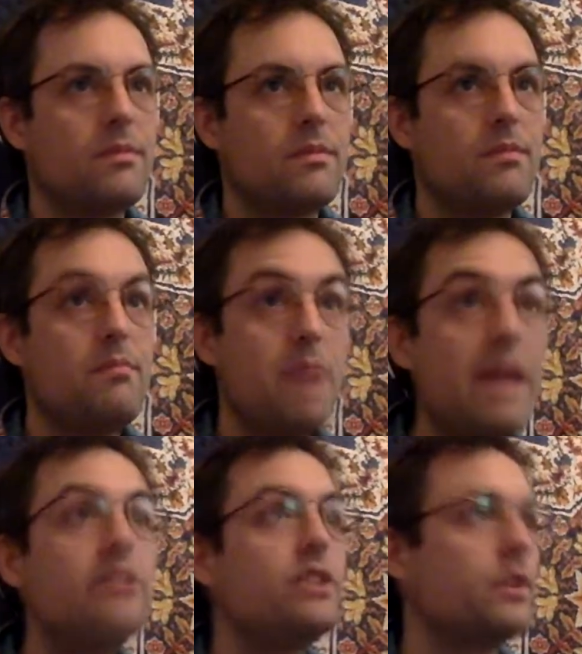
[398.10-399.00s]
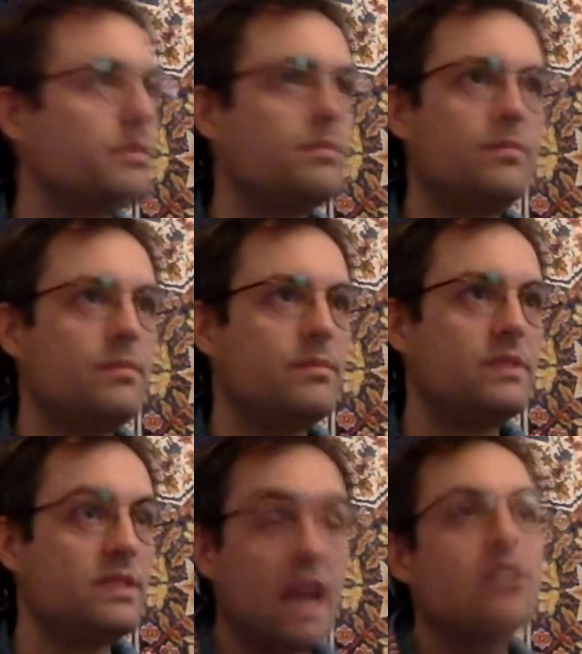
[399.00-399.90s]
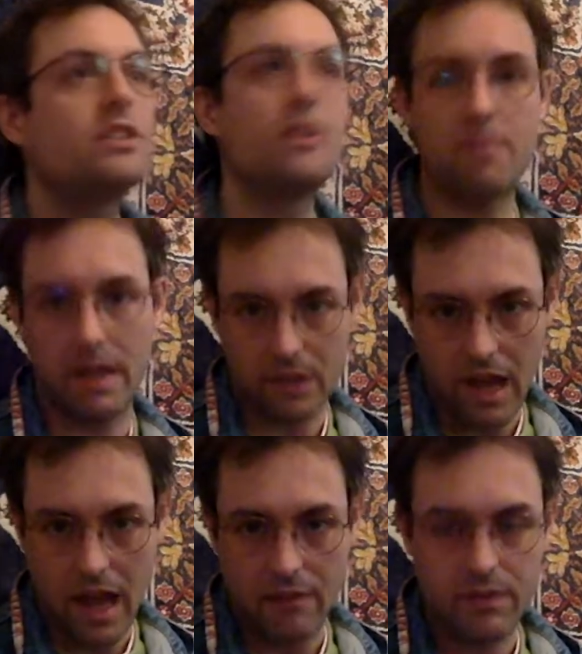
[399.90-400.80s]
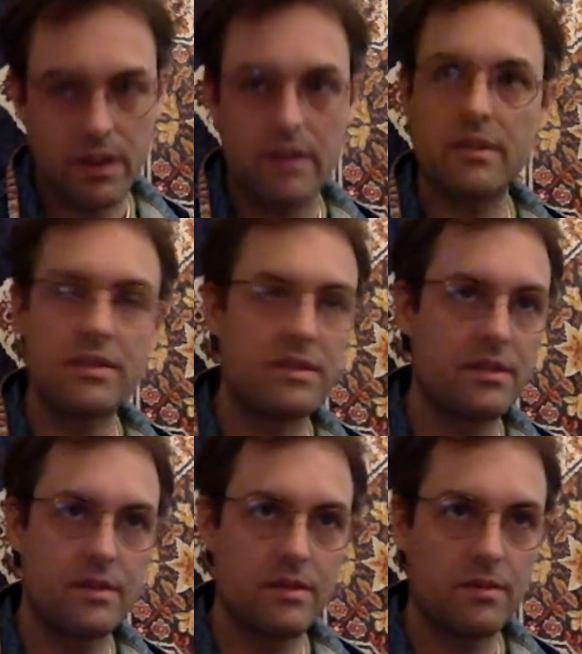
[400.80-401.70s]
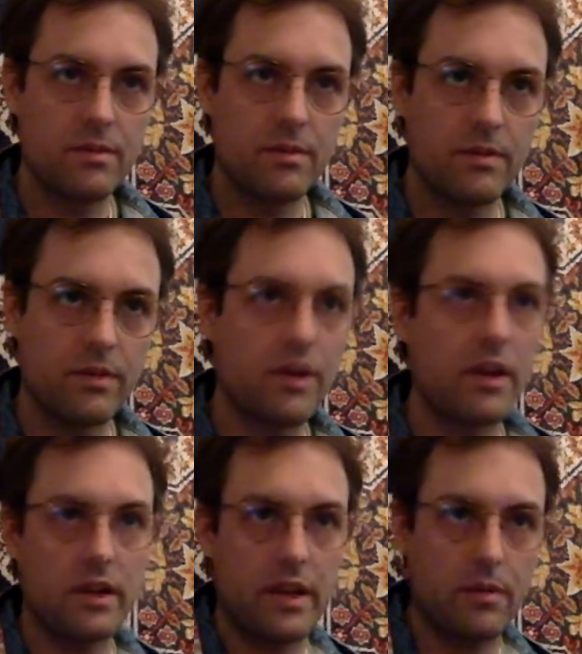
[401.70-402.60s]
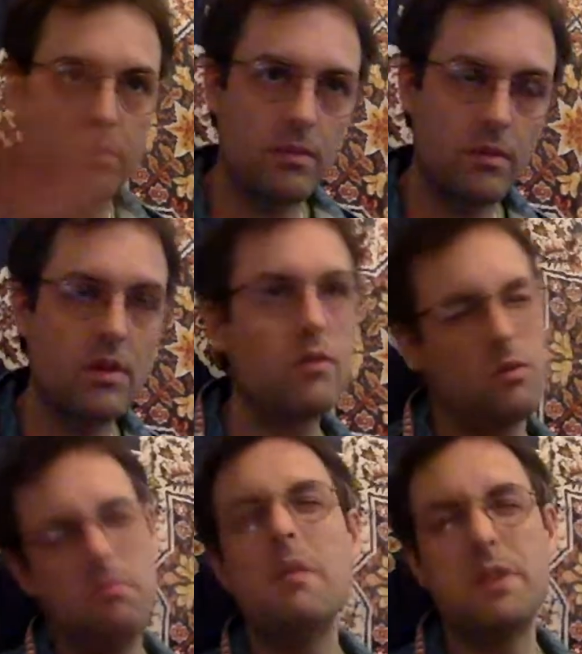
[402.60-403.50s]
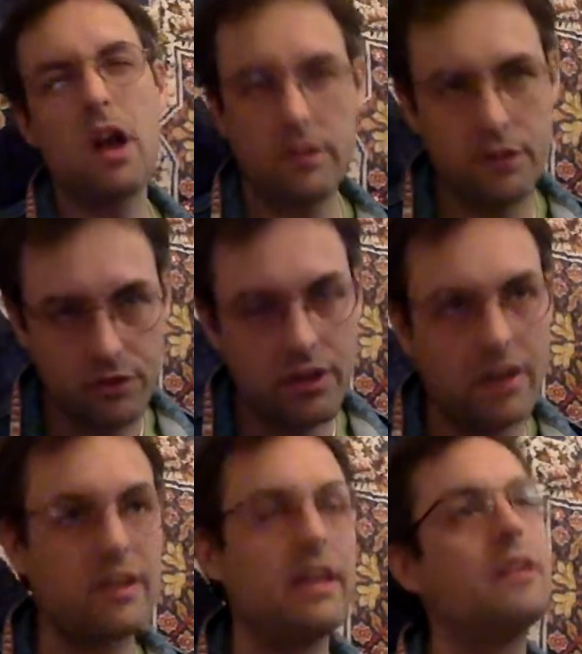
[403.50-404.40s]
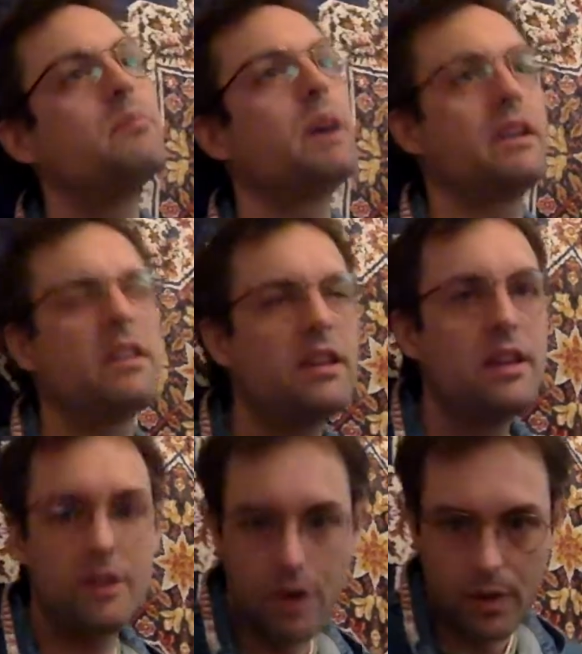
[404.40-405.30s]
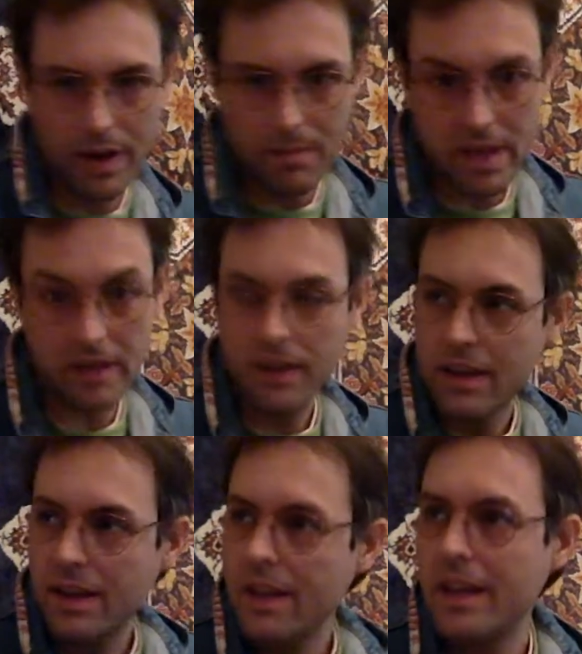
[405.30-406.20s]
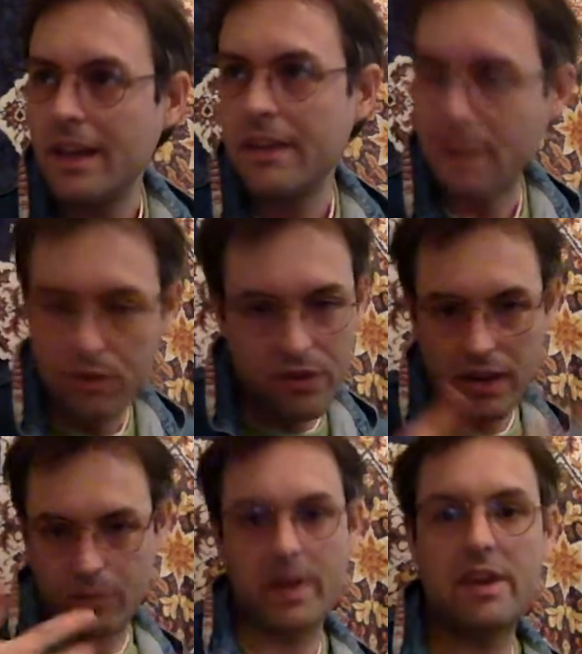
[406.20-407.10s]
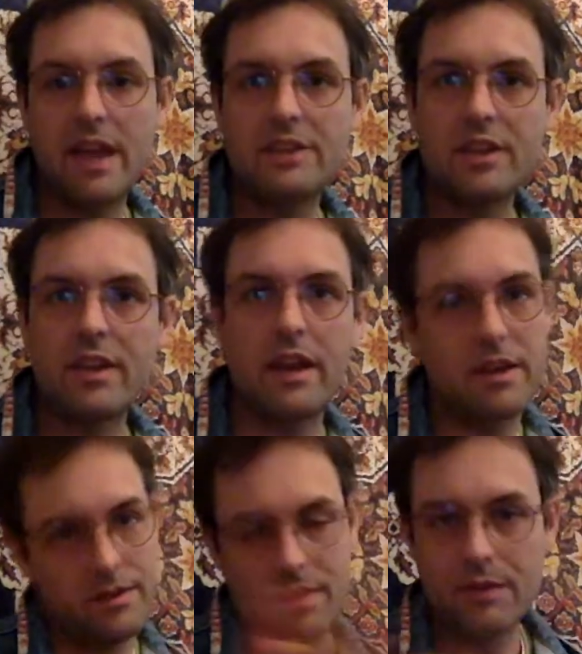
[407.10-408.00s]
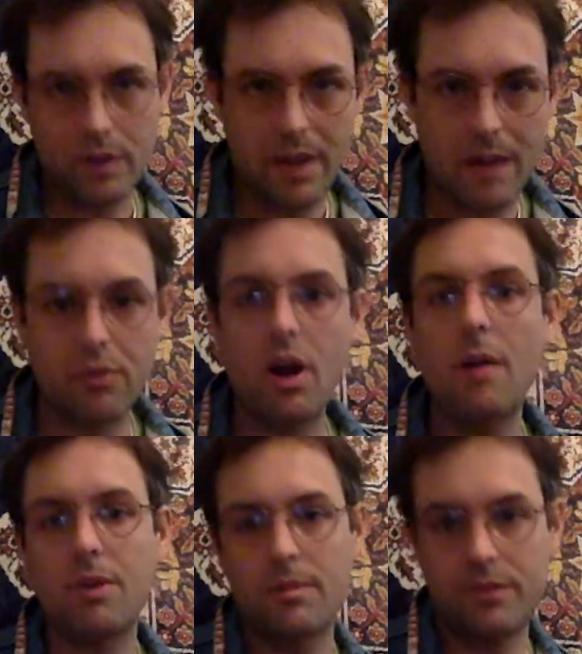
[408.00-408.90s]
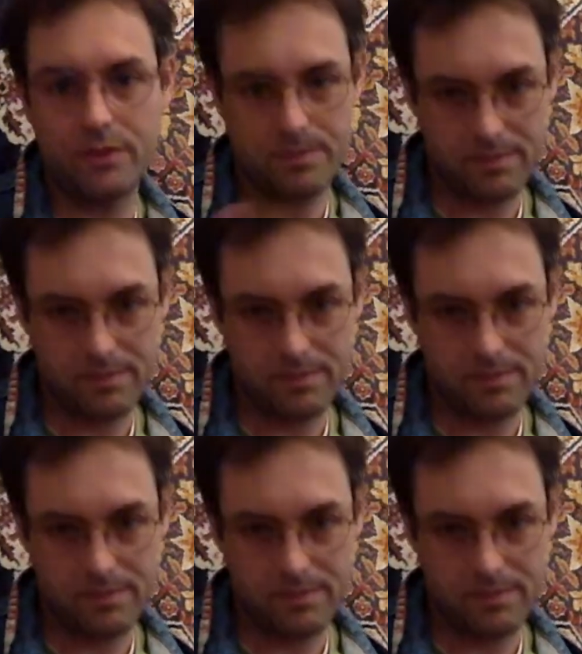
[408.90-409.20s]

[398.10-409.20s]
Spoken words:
major section of my life that suddenly, maybe not so suddenly, but you know what I mean. There was an expectation that even though we had problems,